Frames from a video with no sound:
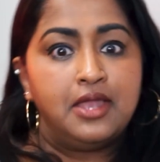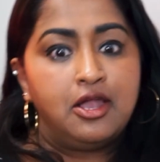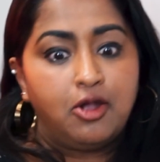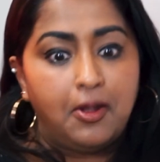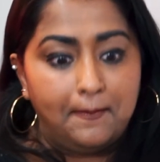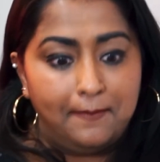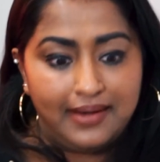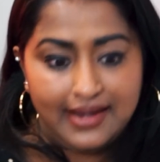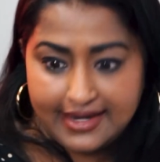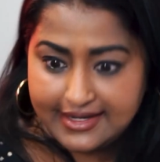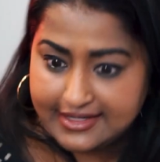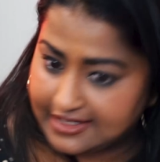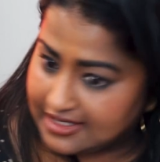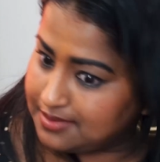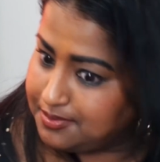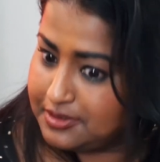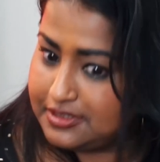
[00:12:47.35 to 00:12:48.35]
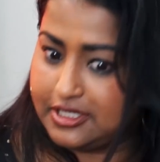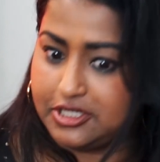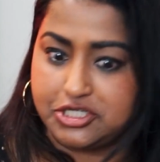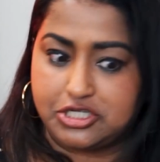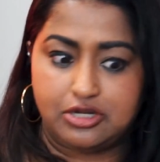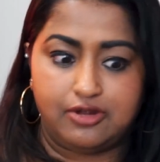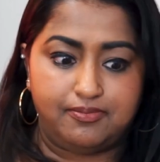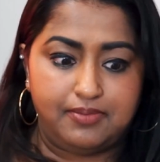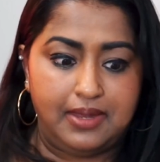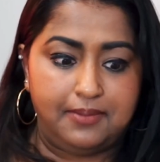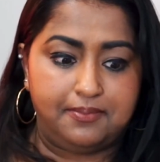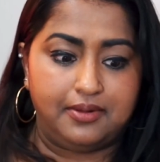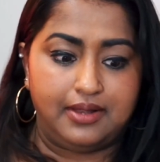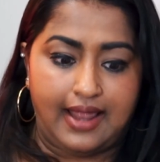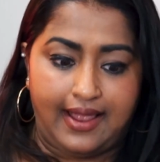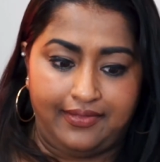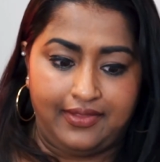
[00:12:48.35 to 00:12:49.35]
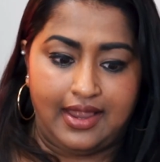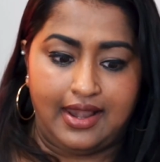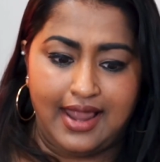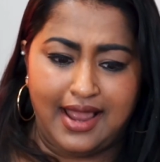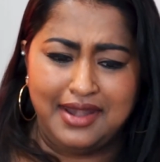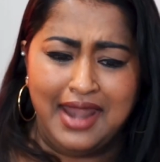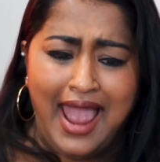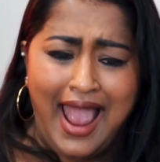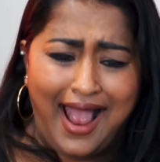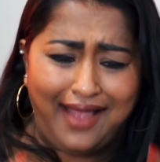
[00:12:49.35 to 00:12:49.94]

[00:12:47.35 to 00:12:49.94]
complete dispossession of people and their land.